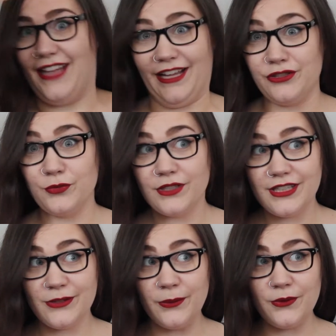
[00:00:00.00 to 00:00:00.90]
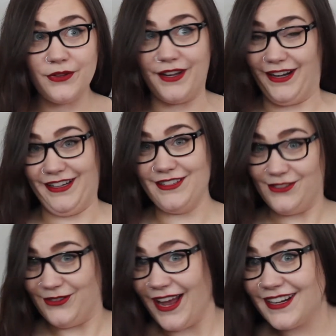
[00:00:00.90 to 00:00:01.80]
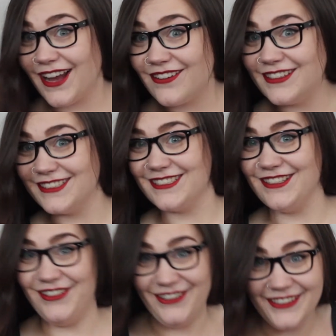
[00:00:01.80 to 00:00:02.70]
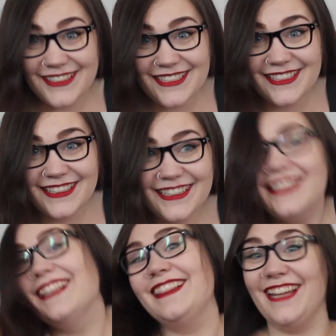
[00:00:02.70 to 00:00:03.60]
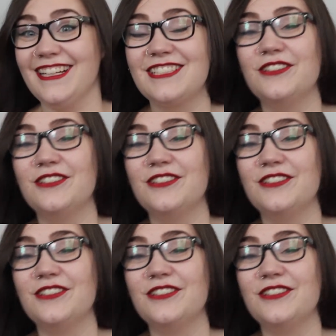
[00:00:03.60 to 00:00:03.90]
that's really cool that I can do that now and it doesn't hurt. That's